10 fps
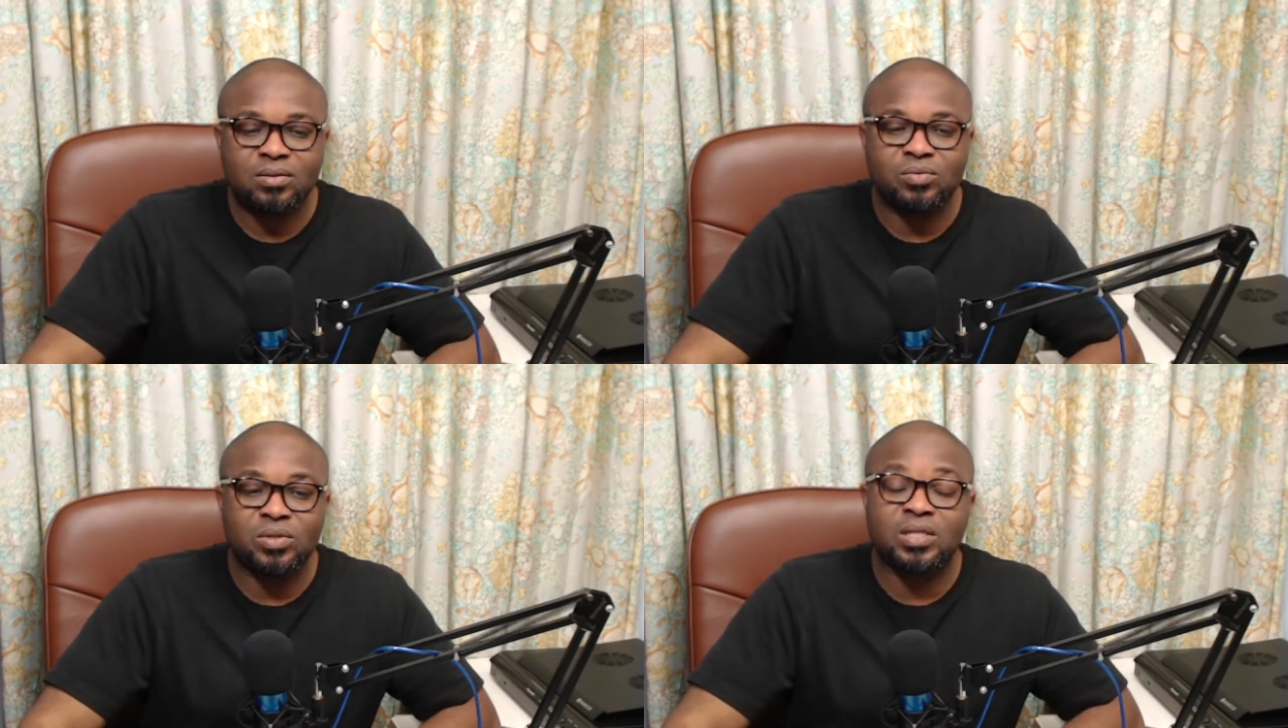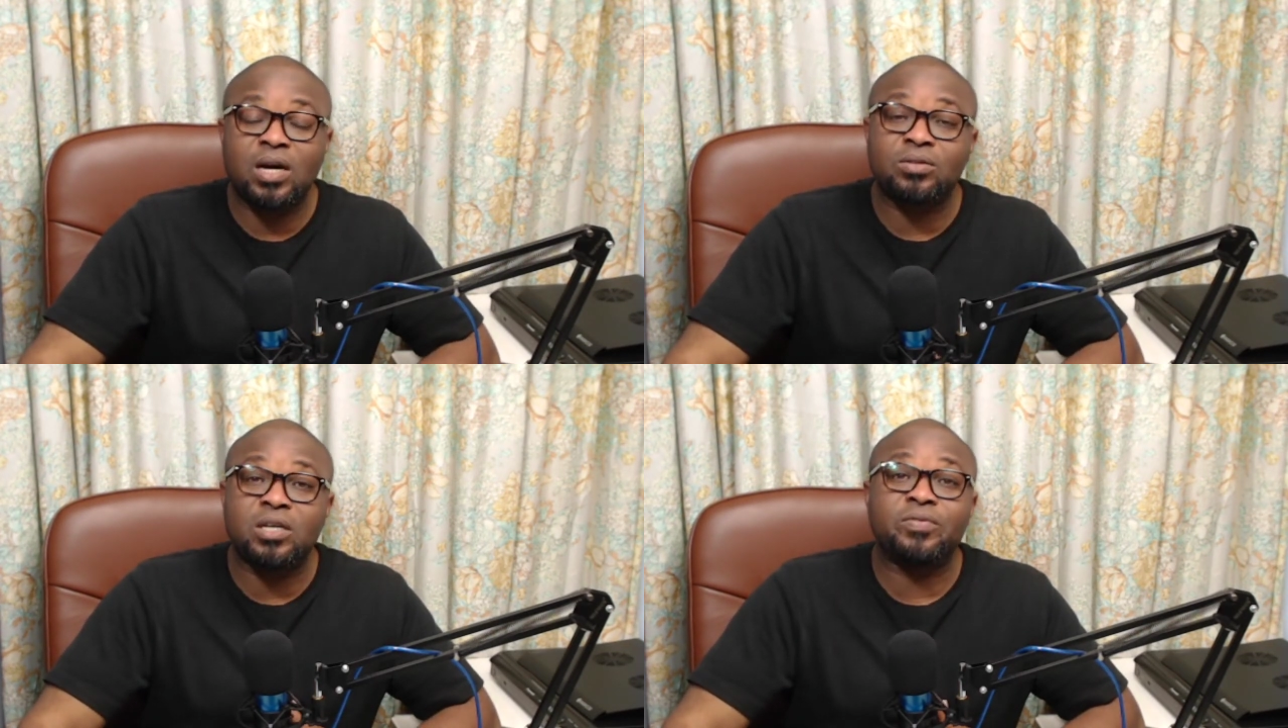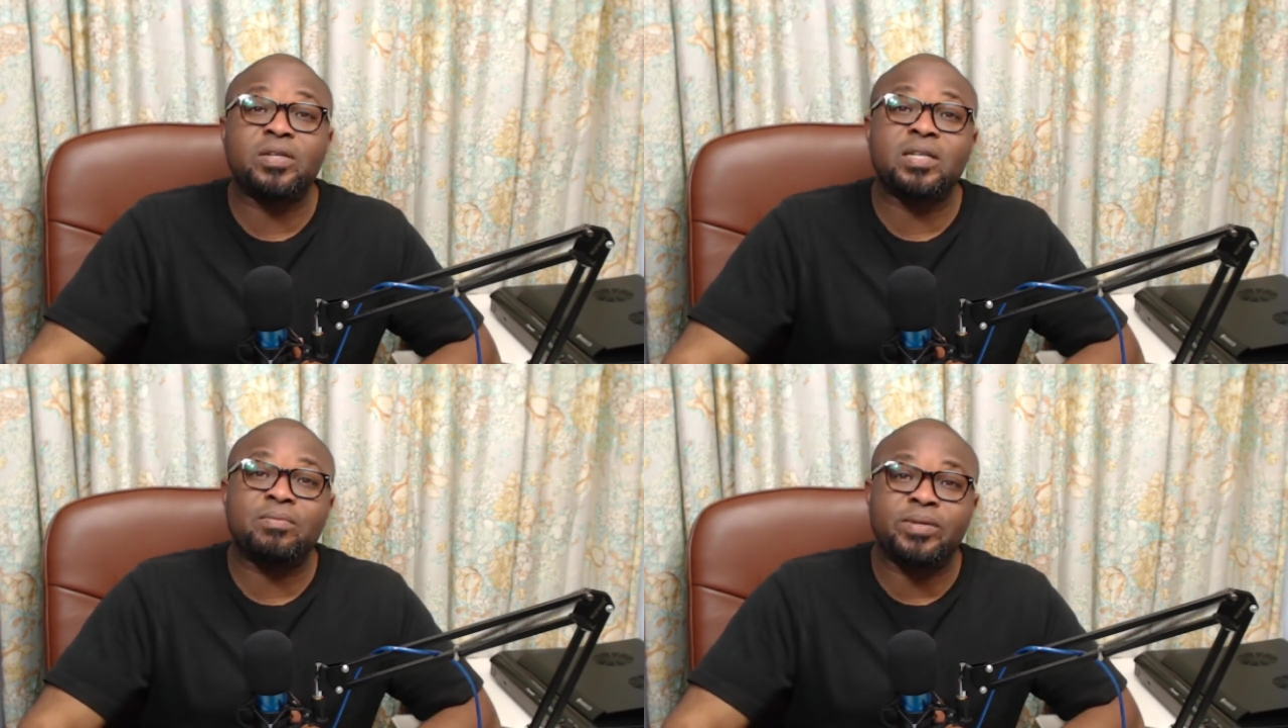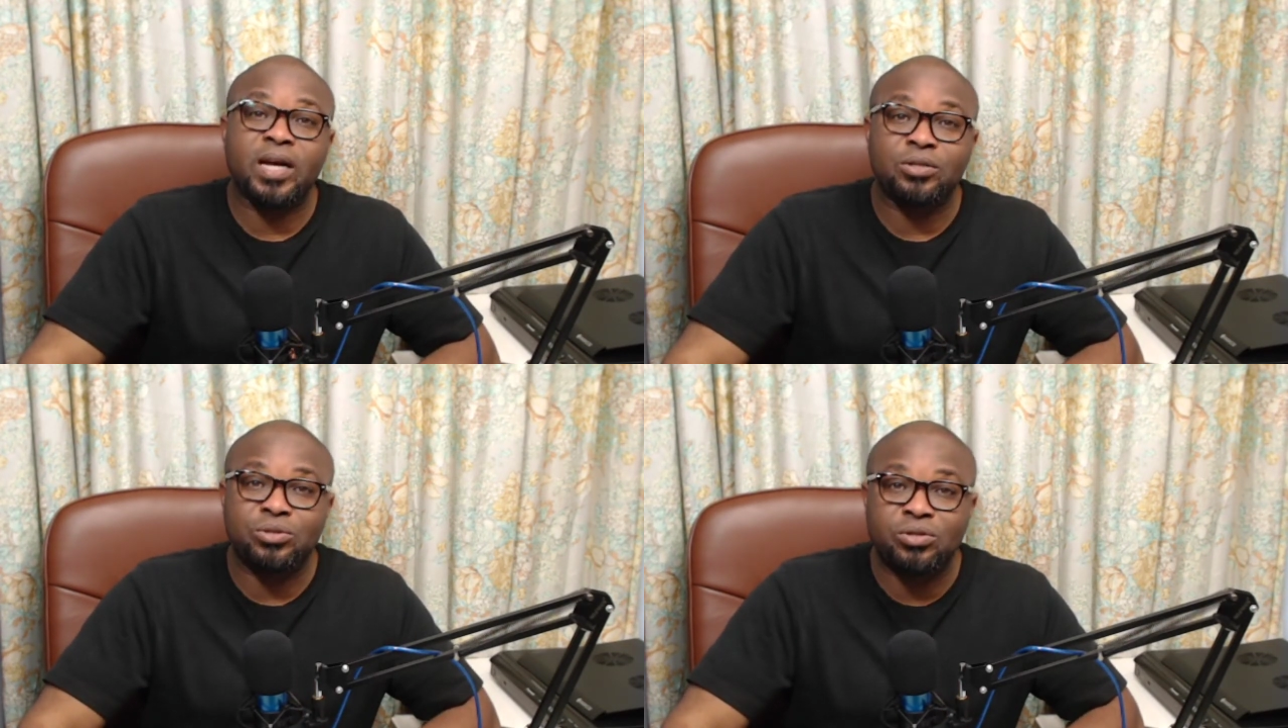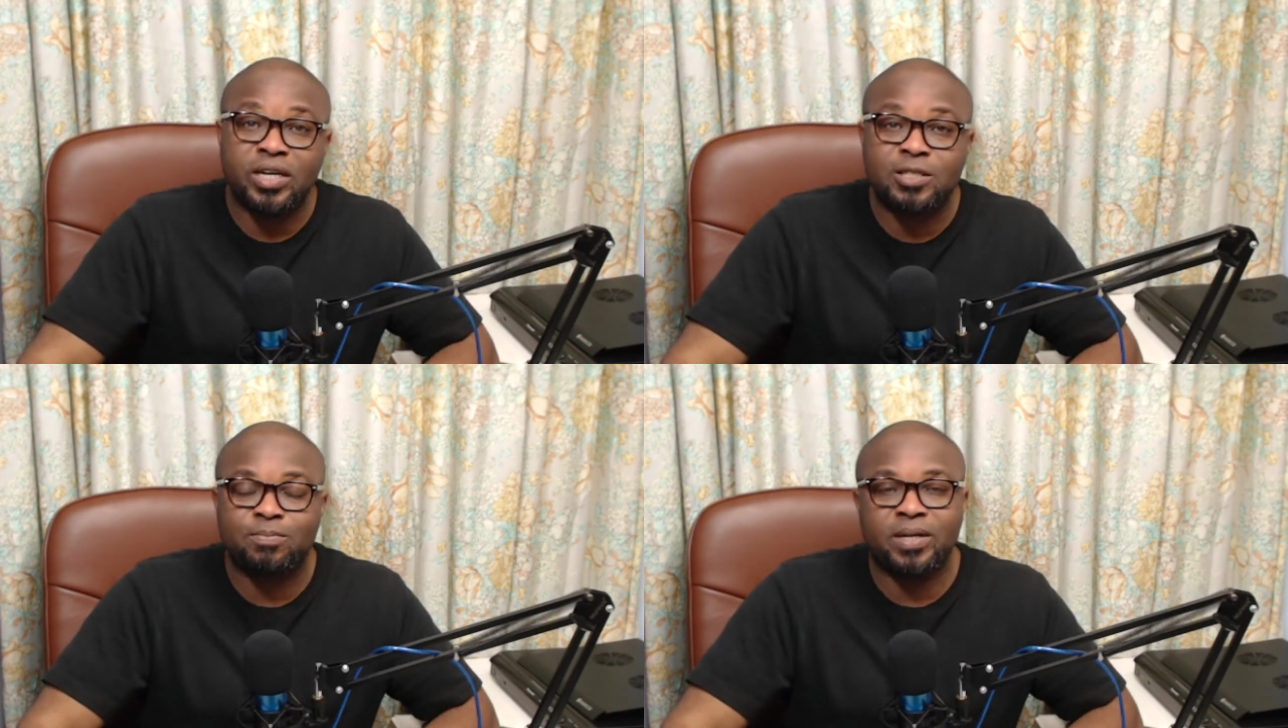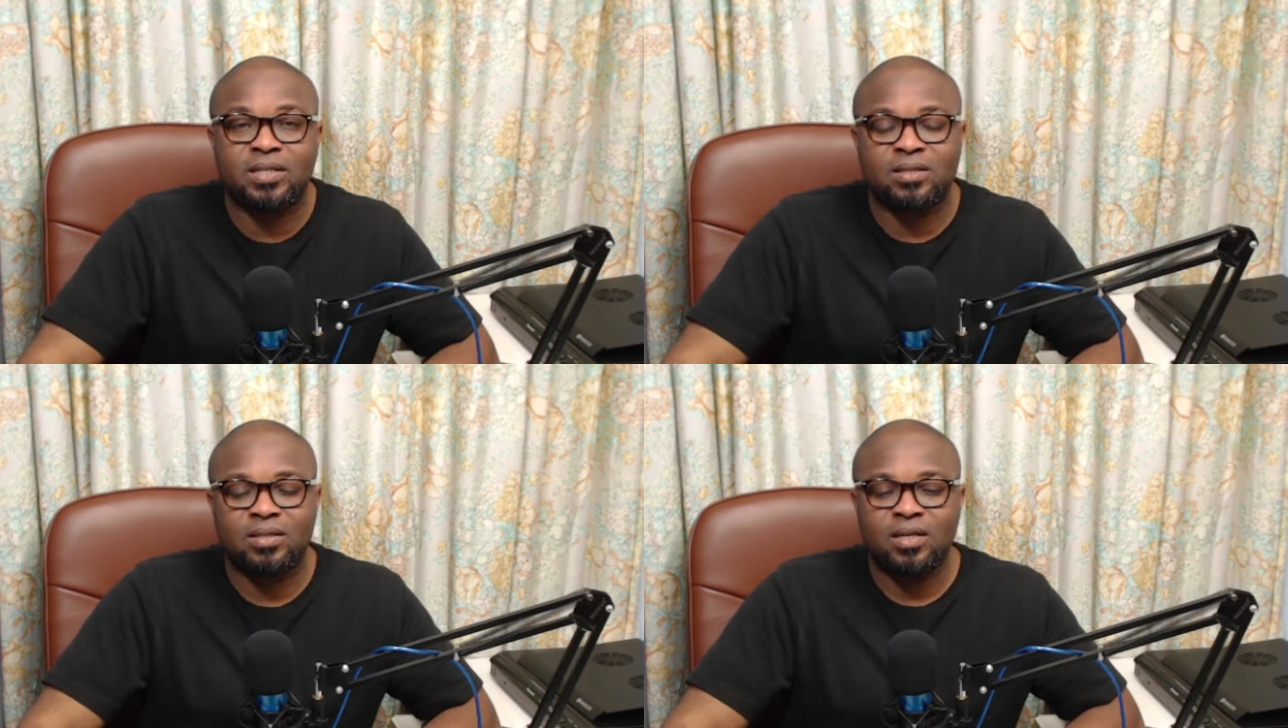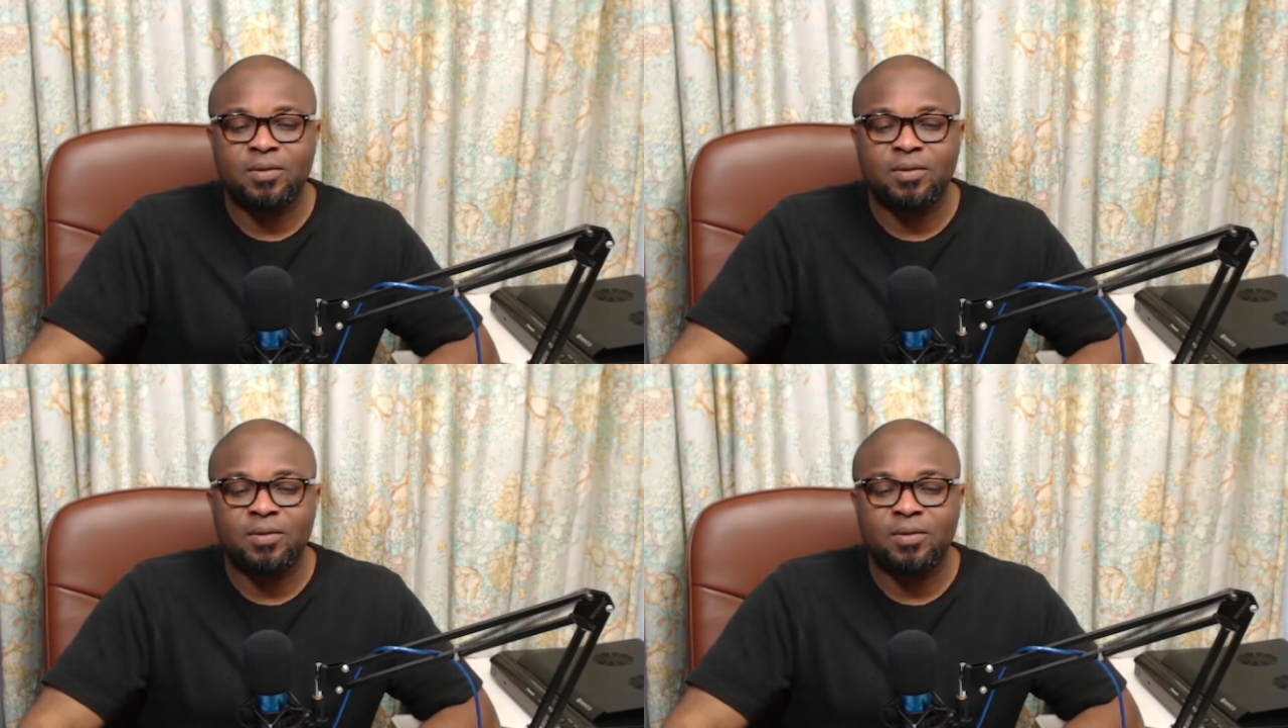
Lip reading: without giving them their due respect,